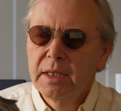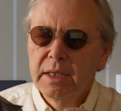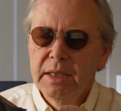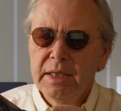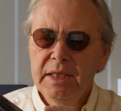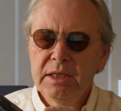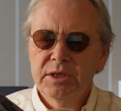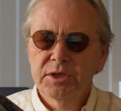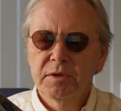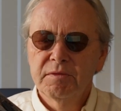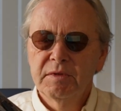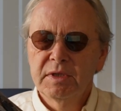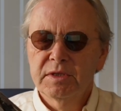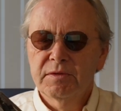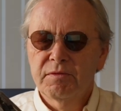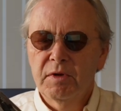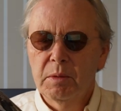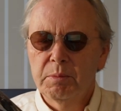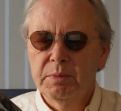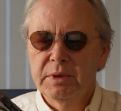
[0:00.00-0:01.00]
Each of these
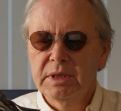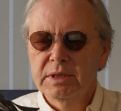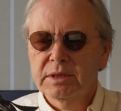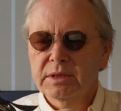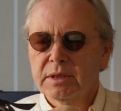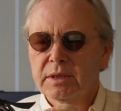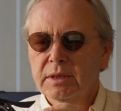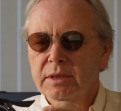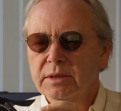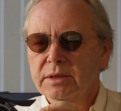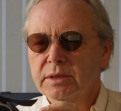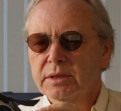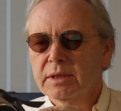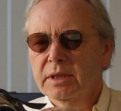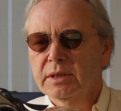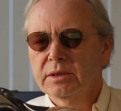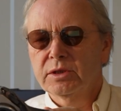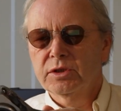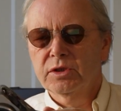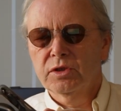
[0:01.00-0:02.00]
floppy disks
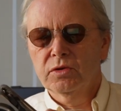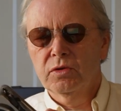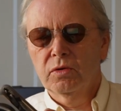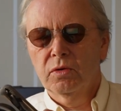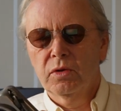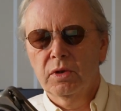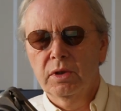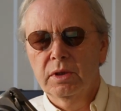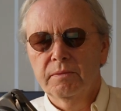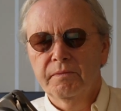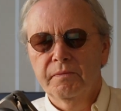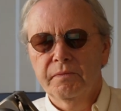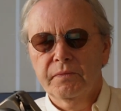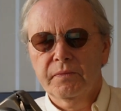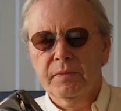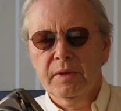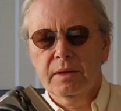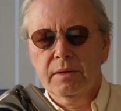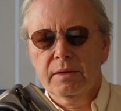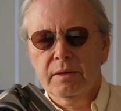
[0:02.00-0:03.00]
can store
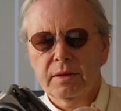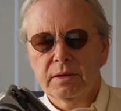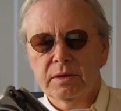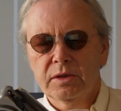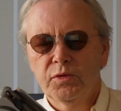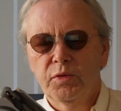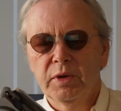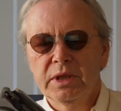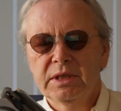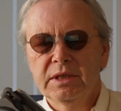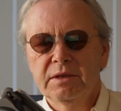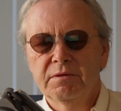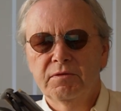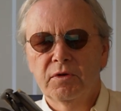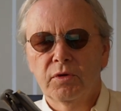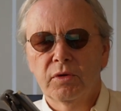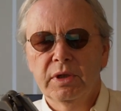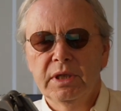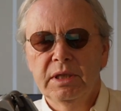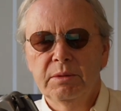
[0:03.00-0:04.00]

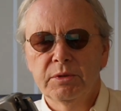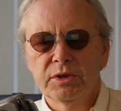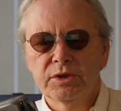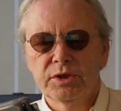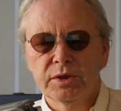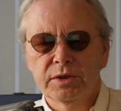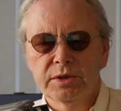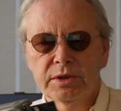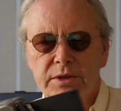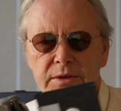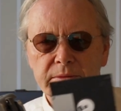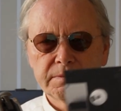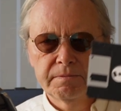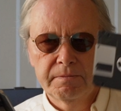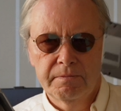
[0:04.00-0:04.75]
24 images.